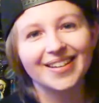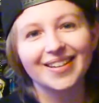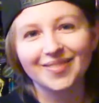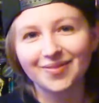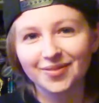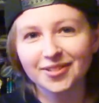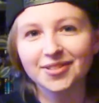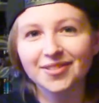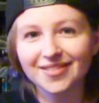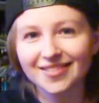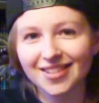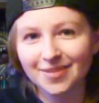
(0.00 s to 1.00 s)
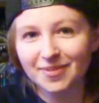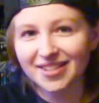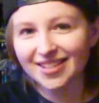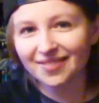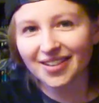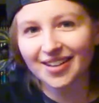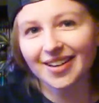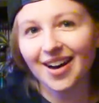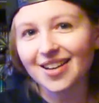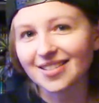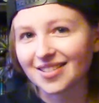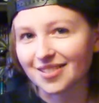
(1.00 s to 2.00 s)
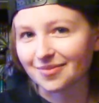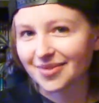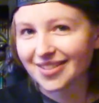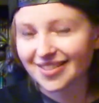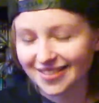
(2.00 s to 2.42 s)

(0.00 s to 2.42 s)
kit for specific costumes.